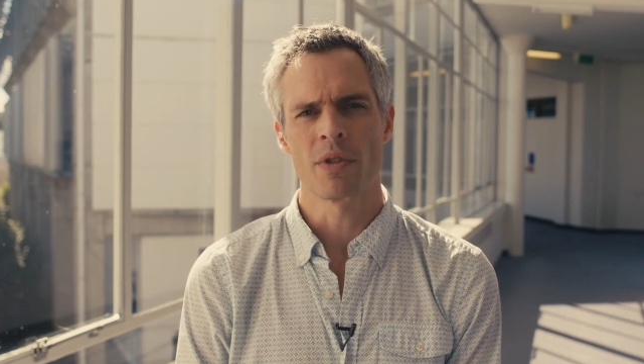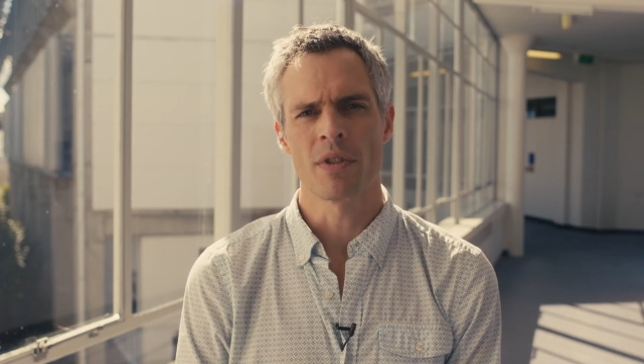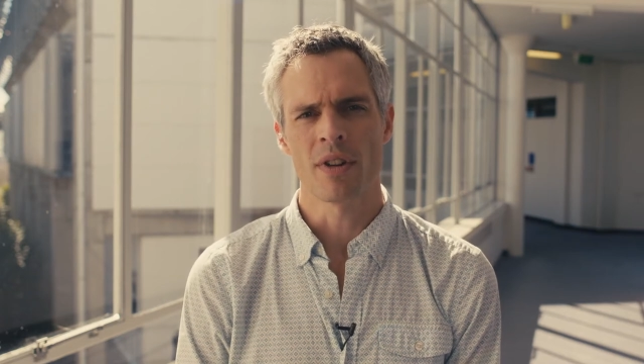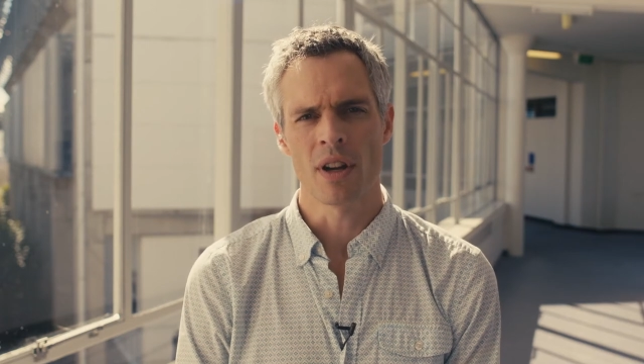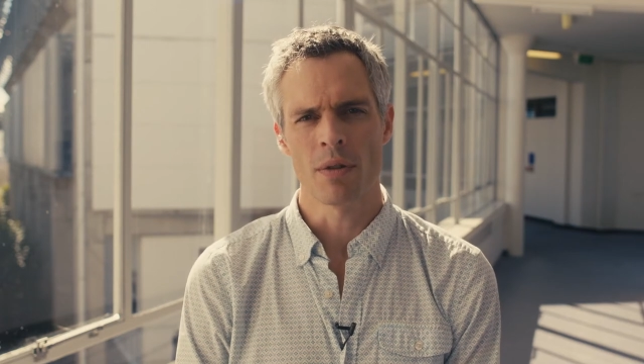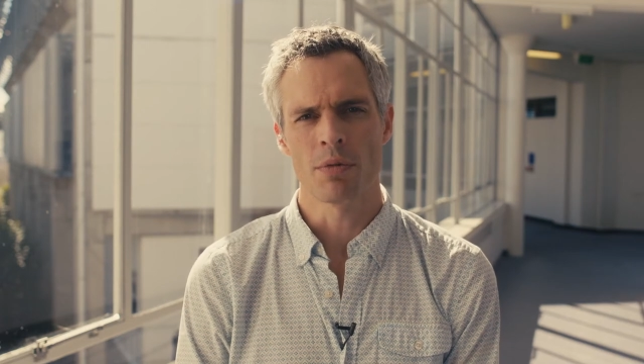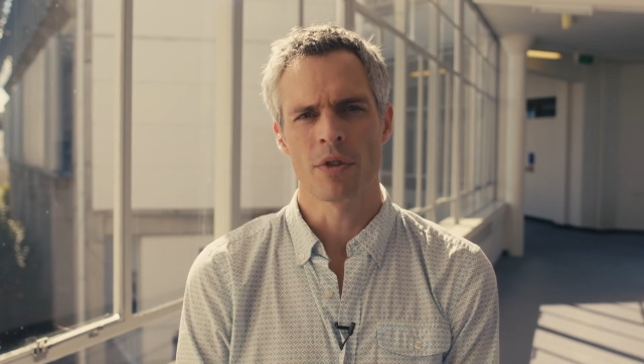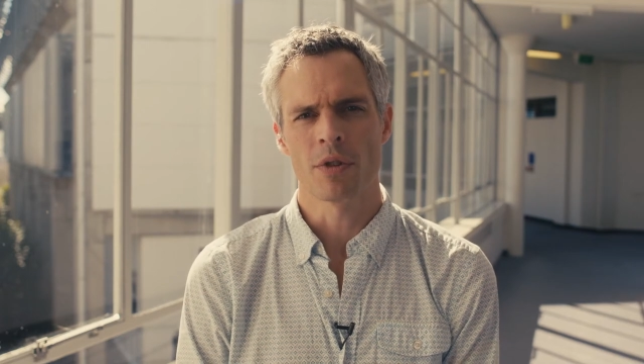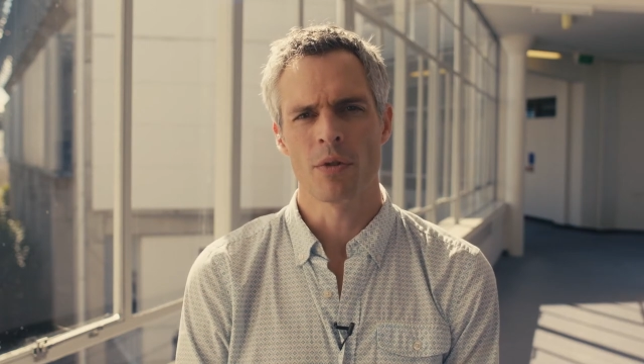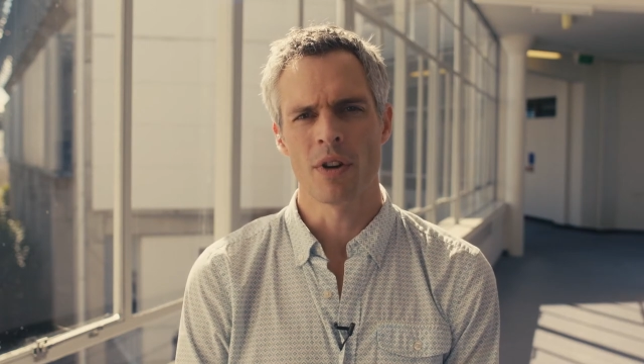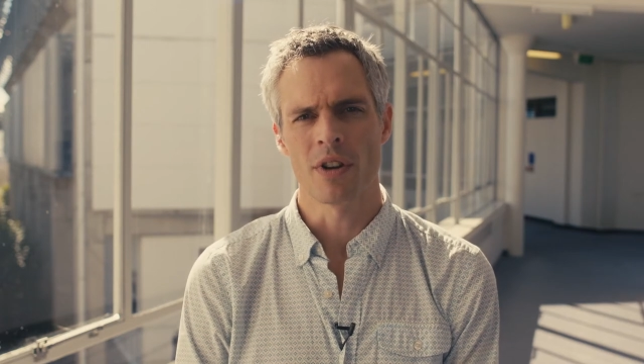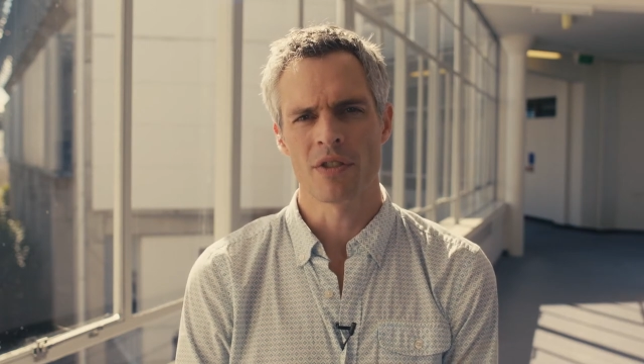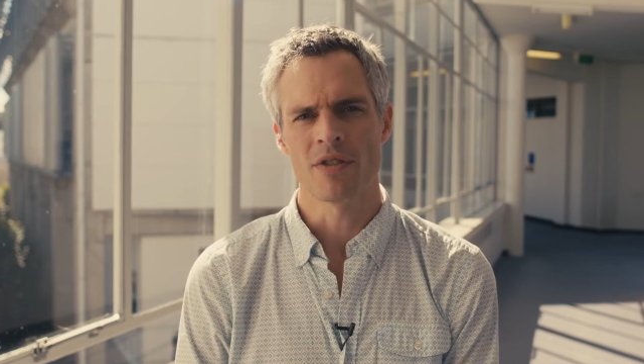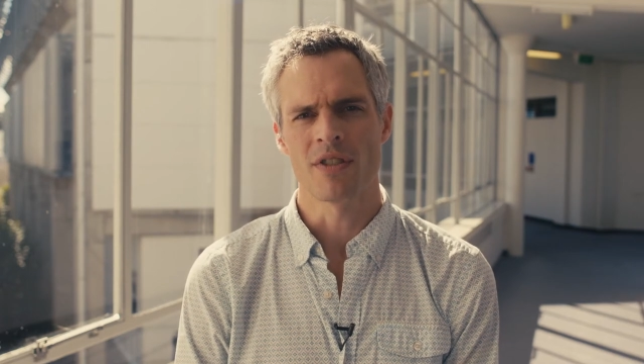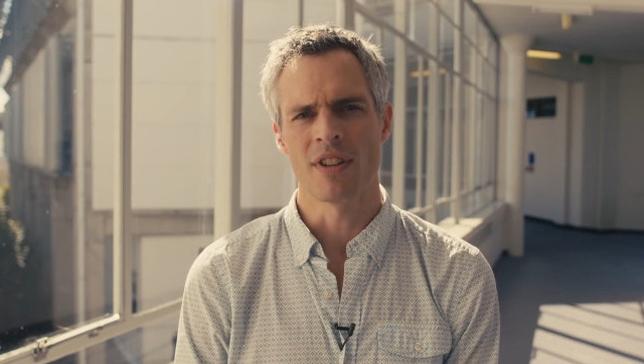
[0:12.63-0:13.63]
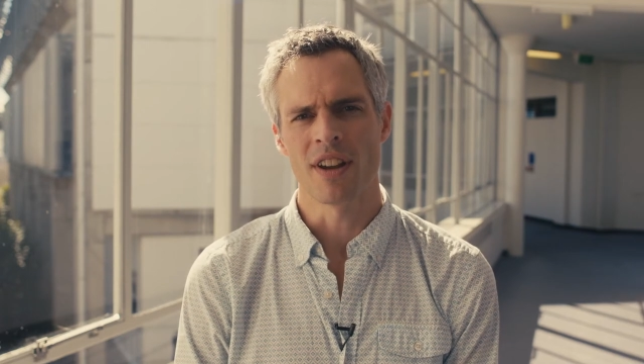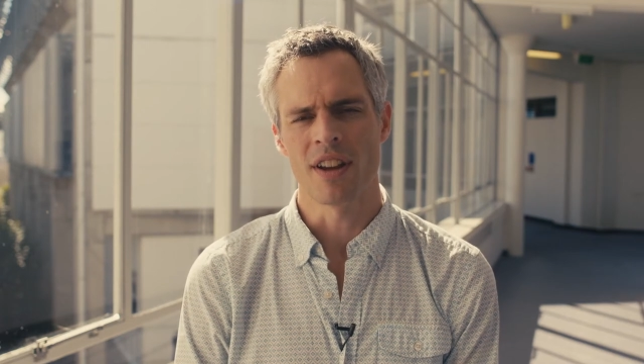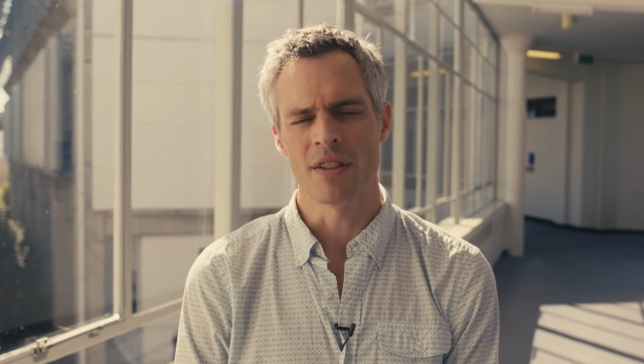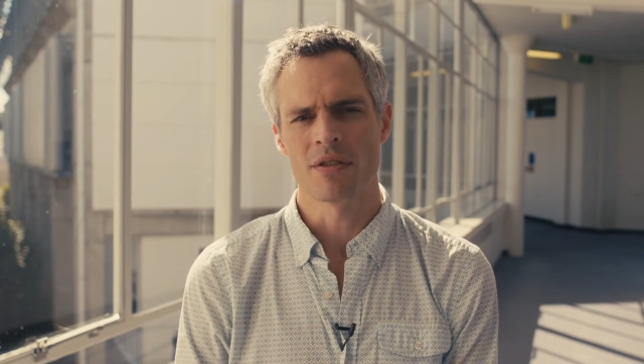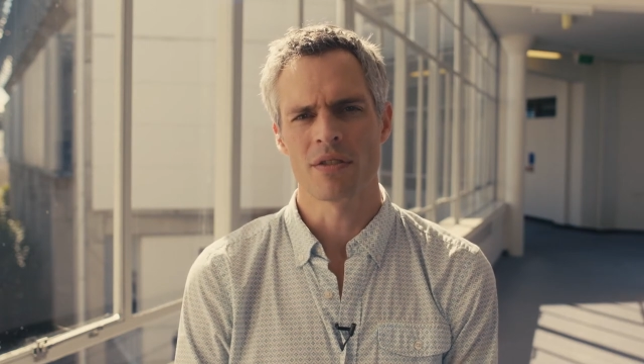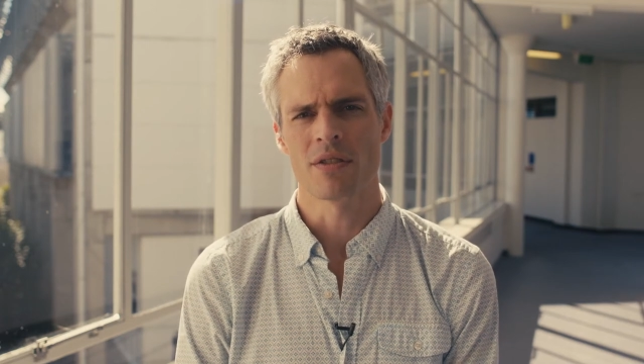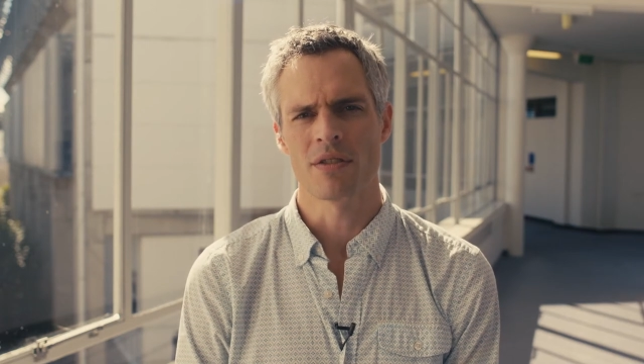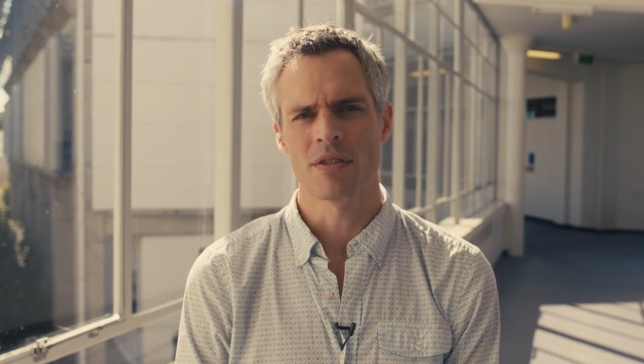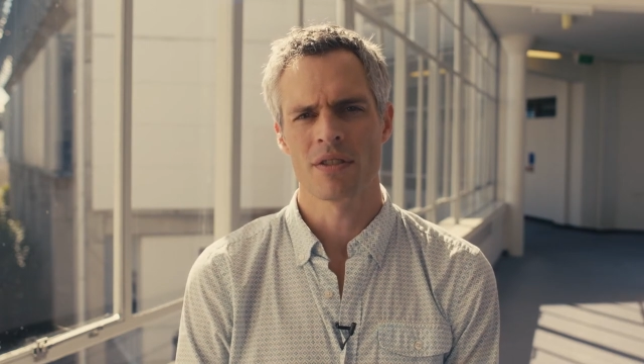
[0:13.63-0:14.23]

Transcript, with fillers: but they're able to question answers.